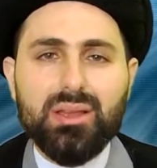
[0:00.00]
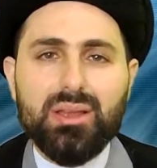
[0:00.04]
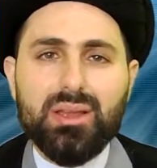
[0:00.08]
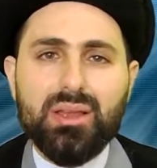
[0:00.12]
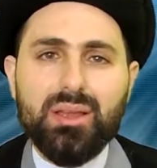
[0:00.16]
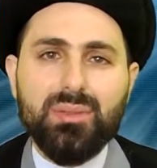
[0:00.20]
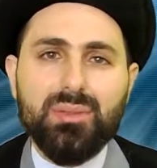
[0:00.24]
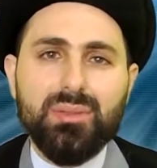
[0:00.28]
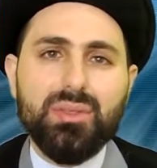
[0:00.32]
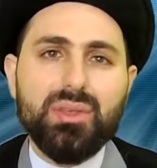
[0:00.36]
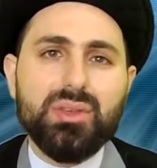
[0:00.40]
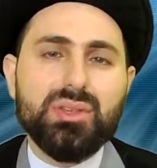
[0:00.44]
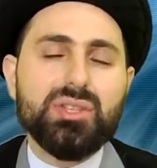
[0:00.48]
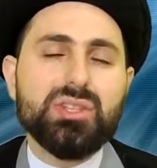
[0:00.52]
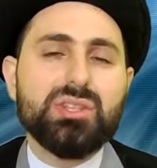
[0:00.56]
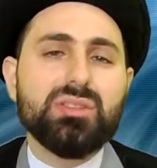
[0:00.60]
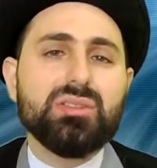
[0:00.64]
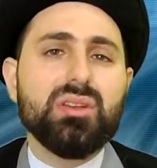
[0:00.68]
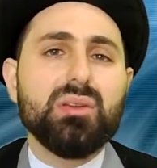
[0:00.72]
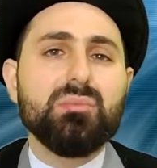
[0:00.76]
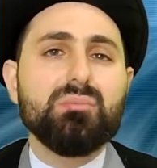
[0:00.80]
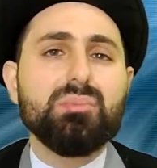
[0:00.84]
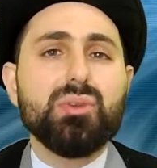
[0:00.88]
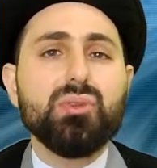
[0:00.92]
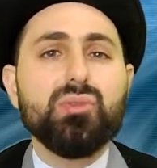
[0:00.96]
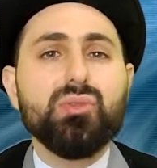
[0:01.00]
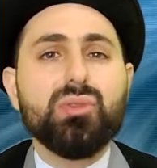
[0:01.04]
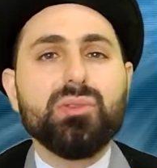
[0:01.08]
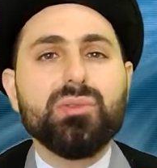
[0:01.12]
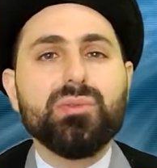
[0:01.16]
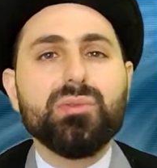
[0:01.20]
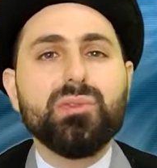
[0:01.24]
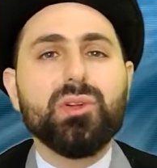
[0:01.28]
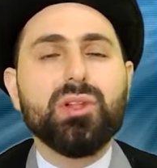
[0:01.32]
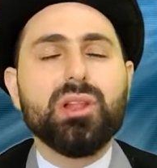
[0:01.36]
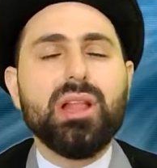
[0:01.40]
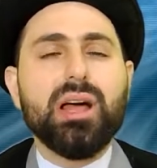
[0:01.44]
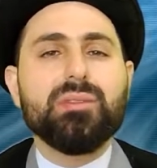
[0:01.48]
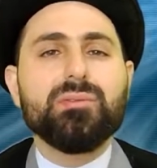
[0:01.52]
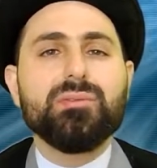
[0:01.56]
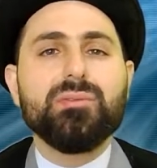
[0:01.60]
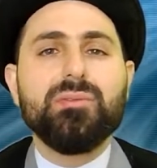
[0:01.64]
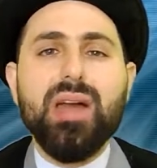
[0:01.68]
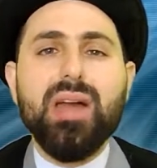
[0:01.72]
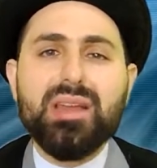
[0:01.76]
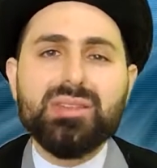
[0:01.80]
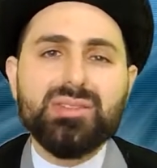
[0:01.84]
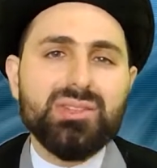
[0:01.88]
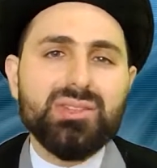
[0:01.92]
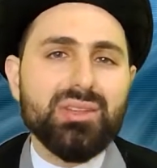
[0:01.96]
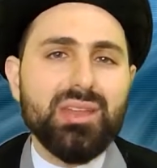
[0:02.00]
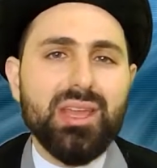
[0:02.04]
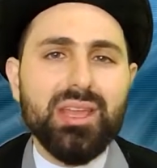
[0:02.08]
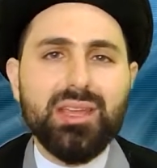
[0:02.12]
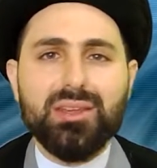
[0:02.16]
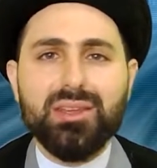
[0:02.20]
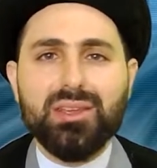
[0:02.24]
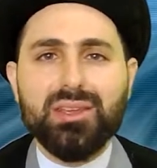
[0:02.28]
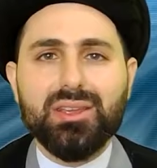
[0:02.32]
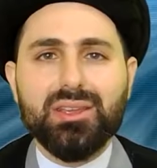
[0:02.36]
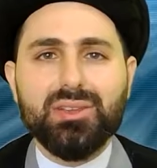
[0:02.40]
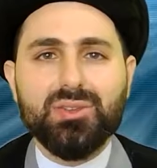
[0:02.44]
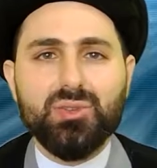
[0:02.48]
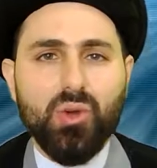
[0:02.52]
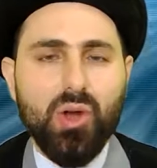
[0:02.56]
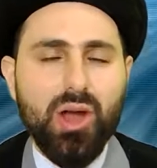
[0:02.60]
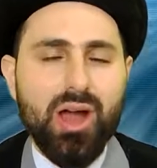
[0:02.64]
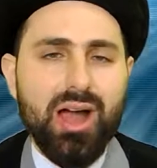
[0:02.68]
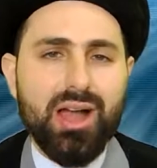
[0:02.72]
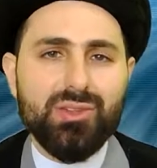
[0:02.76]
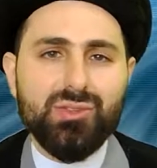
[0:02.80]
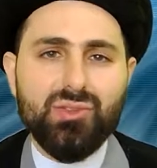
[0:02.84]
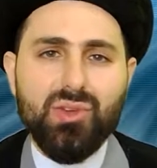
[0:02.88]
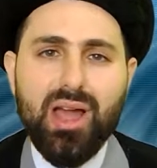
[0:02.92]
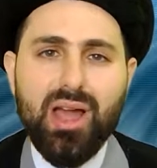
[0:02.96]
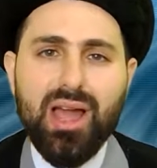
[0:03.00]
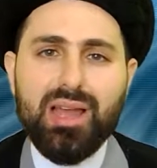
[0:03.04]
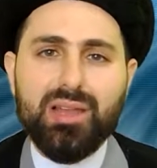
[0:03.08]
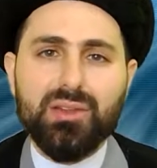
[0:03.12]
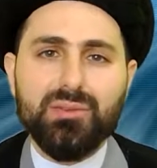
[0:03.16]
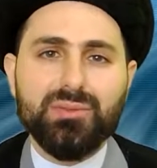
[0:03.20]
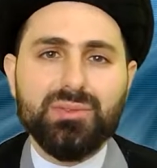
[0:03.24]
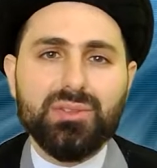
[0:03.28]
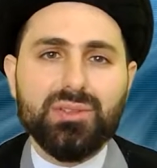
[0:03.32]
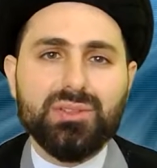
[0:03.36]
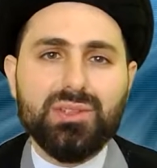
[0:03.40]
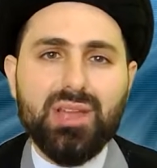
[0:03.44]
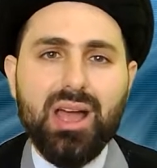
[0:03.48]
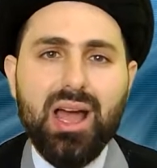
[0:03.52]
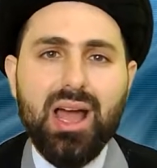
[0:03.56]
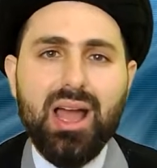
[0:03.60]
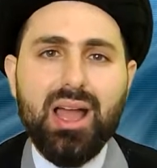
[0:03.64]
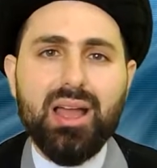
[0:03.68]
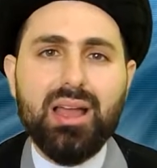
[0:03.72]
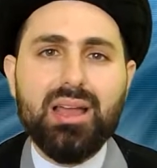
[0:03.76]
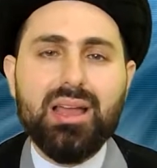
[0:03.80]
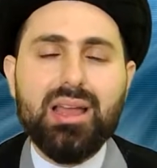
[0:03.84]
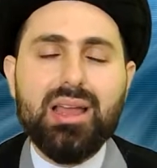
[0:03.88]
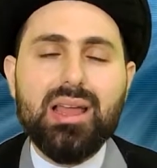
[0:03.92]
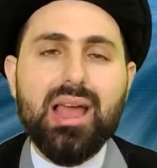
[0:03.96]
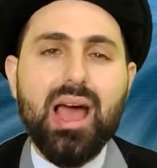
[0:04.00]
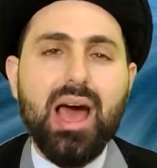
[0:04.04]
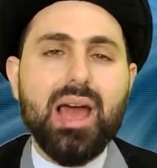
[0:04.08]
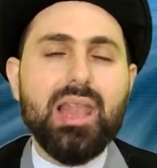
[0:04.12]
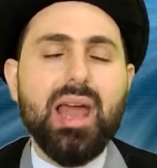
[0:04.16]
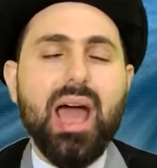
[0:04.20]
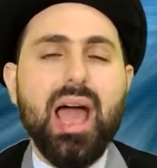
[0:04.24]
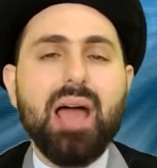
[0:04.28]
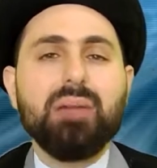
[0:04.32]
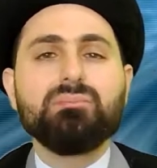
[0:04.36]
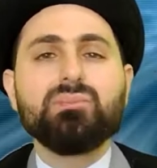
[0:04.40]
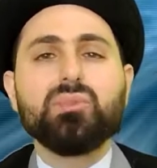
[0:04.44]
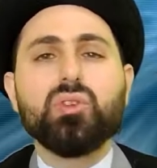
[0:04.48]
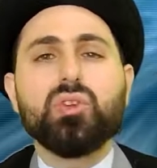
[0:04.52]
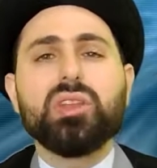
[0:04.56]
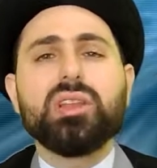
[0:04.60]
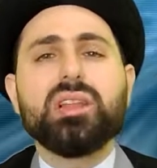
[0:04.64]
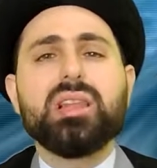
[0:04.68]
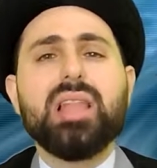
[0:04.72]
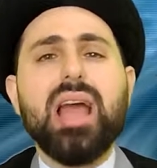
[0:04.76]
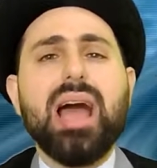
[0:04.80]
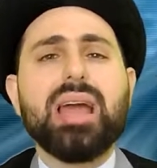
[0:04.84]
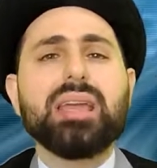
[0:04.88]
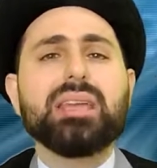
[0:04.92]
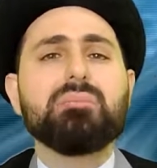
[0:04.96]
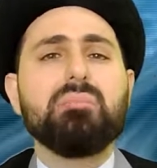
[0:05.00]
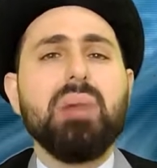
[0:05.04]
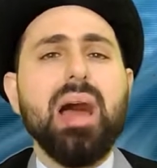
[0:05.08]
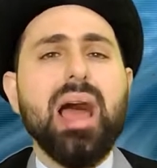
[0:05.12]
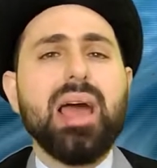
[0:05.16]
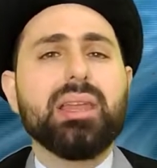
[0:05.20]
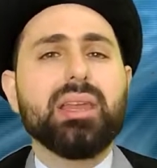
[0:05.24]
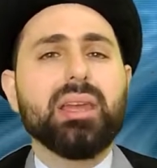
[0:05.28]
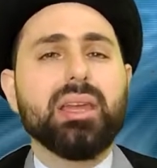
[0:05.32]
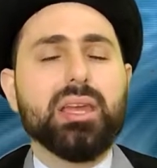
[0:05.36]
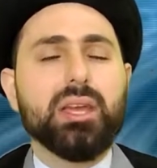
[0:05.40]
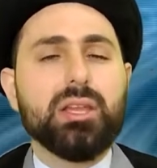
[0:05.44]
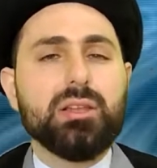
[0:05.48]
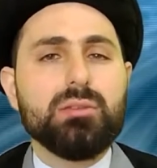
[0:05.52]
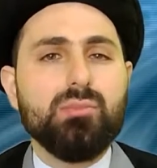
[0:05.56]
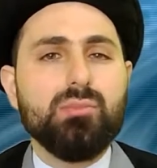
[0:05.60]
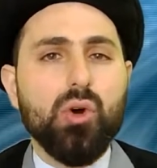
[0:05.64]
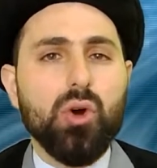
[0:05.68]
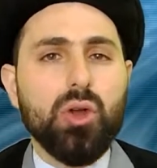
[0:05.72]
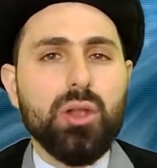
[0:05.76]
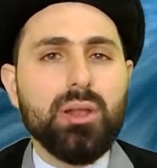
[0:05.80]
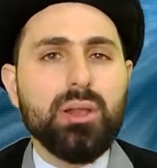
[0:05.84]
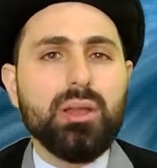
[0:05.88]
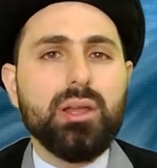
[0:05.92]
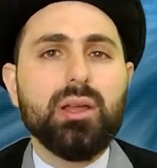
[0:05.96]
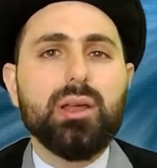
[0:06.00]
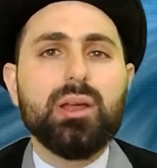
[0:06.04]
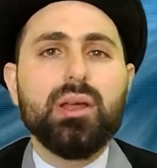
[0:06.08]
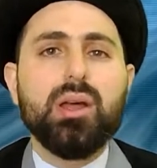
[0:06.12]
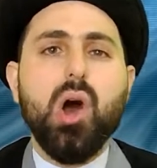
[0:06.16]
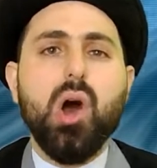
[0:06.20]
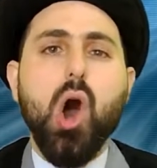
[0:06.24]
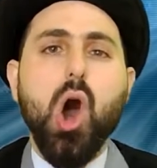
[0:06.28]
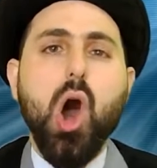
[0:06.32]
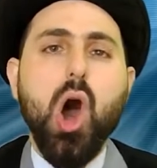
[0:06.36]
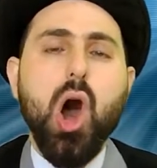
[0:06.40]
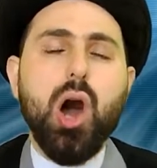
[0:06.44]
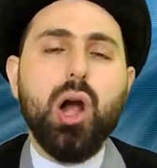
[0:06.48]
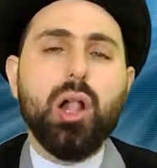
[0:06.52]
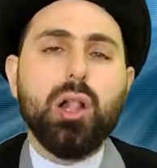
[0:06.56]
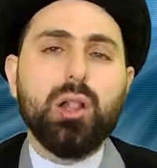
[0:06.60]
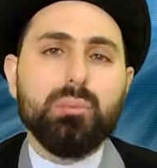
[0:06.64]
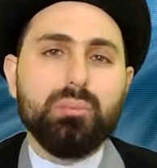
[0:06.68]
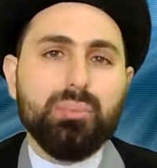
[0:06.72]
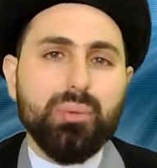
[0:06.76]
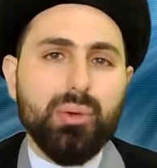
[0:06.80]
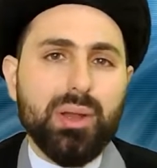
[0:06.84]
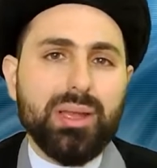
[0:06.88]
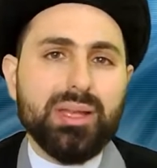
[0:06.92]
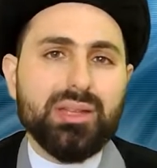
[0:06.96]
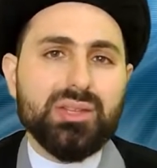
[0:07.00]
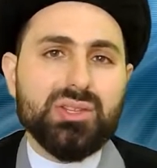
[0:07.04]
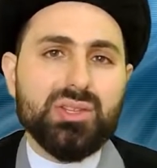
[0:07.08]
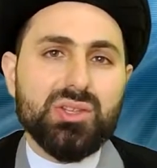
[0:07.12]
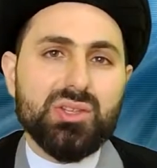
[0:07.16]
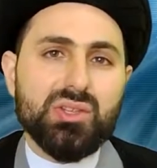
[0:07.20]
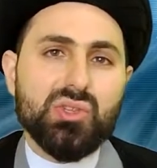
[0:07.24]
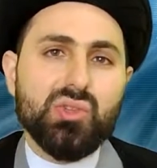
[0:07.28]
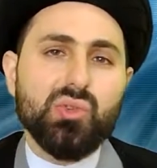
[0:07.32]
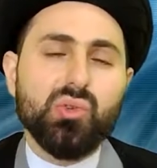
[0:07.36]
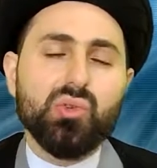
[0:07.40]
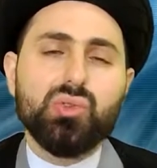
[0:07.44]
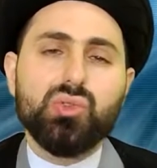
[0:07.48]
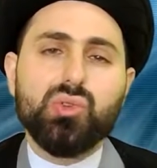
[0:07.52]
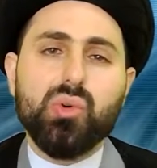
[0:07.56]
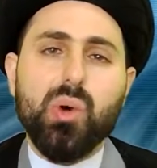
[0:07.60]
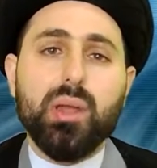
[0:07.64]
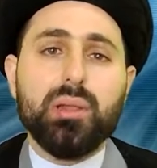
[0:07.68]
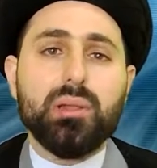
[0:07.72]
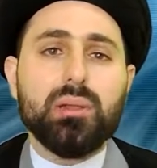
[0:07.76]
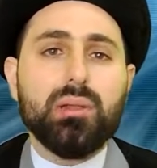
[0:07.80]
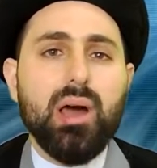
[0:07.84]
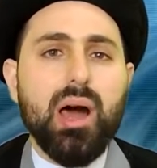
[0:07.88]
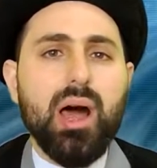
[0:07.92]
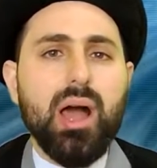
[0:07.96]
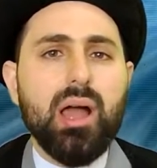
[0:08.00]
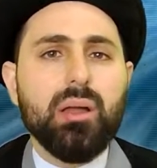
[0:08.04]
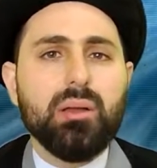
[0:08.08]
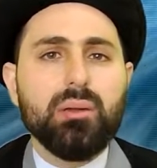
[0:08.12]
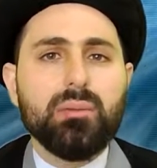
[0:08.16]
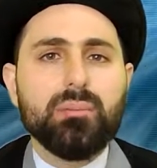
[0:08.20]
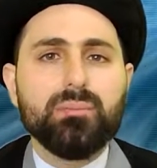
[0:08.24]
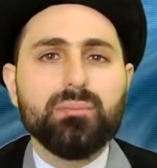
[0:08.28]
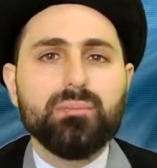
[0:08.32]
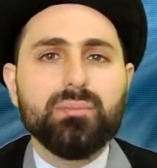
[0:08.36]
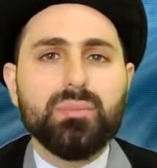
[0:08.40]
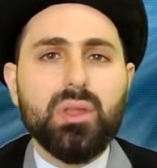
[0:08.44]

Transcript: in this beautiful and fascinating dua, dua al-iftitah, Alhamdulillahi malik al-mulk, all praise is due to Allah,